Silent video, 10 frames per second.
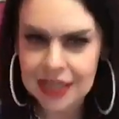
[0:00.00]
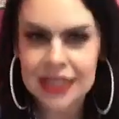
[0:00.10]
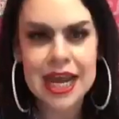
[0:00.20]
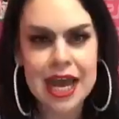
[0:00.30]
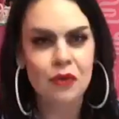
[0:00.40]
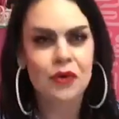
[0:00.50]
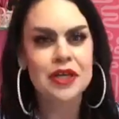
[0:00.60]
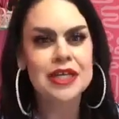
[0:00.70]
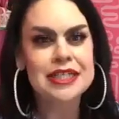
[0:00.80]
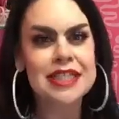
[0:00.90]
Now,
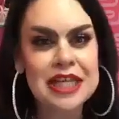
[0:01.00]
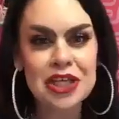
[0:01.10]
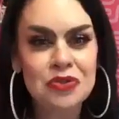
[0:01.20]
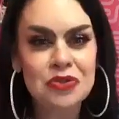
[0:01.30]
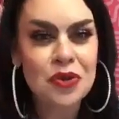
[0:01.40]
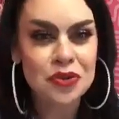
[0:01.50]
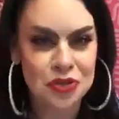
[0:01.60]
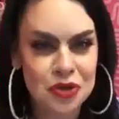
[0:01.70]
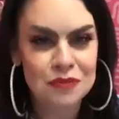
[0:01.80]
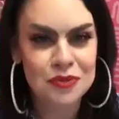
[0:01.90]
did they use all the
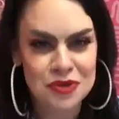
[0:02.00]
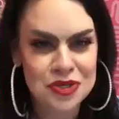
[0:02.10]
terms we're